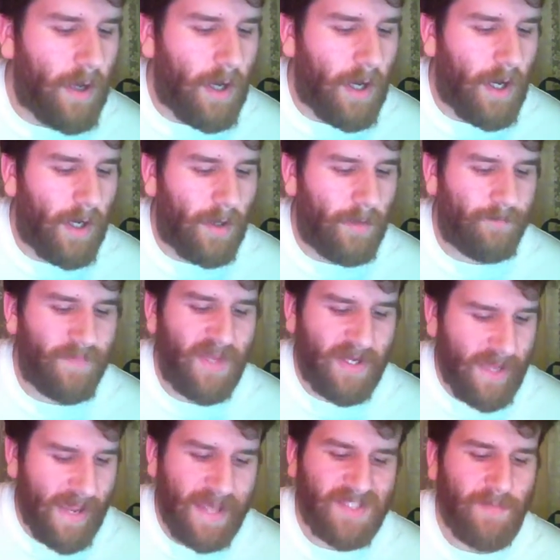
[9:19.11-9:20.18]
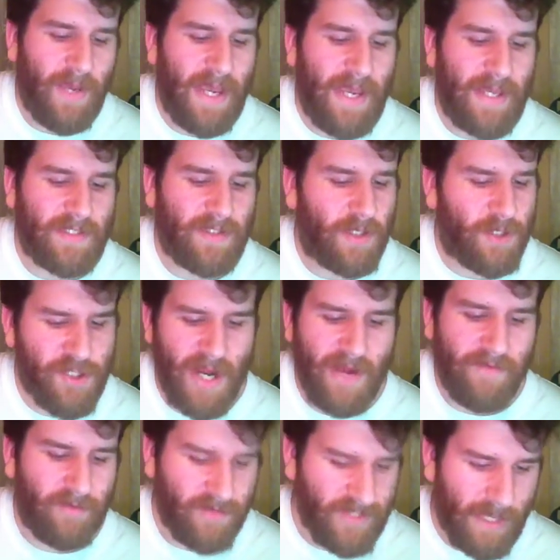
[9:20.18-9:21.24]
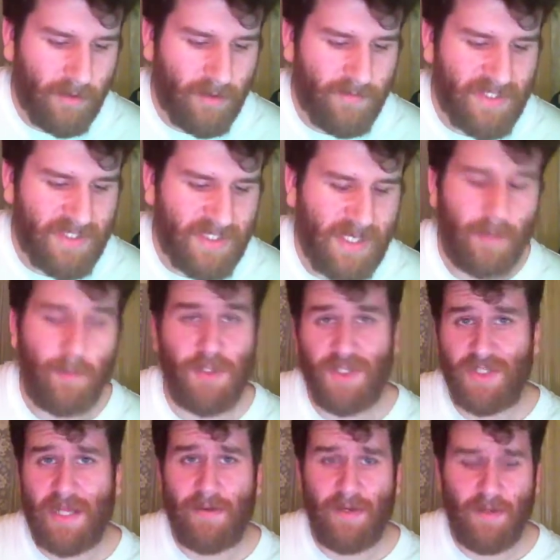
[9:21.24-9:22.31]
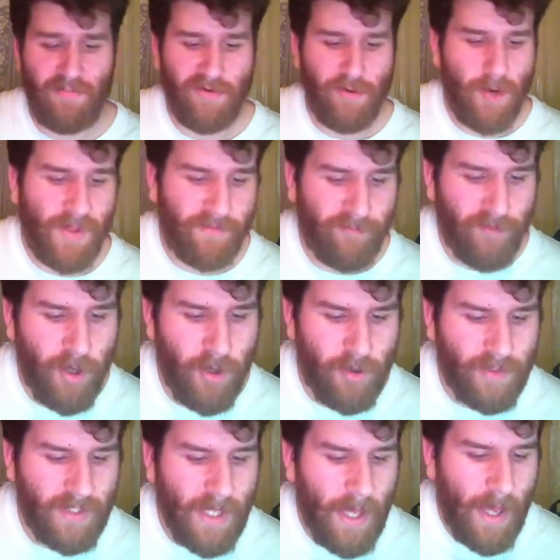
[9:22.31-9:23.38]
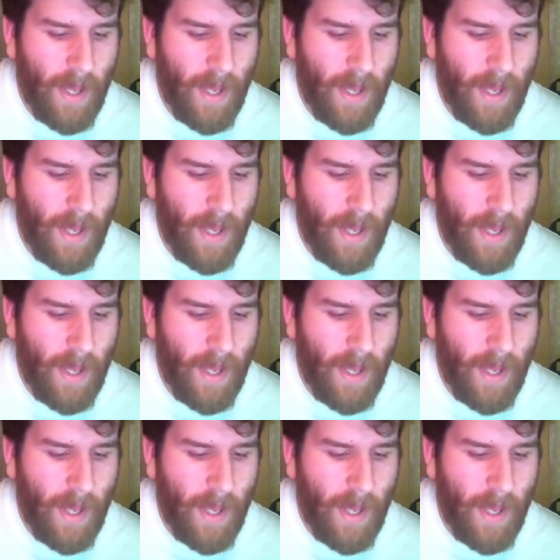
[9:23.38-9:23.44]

A gas mask, Traveler's Alchemist kit, which allow you to brew on the road,